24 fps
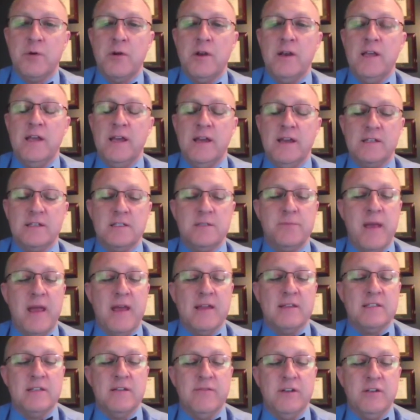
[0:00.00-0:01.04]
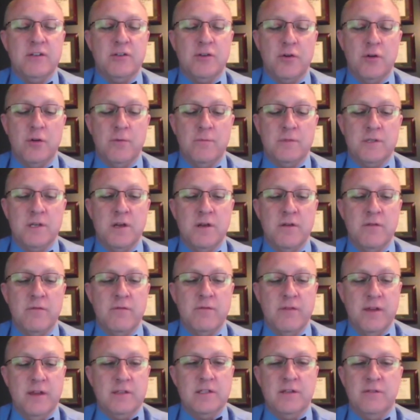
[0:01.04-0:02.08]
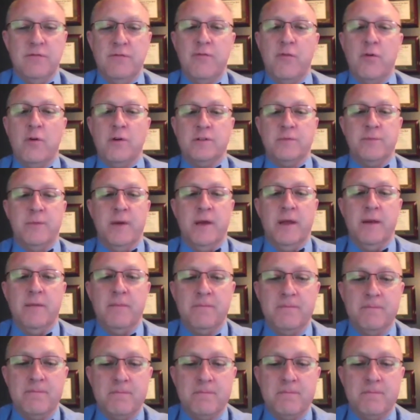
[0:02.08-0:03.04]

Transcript: This is pretty expansive in terms of its enforcement.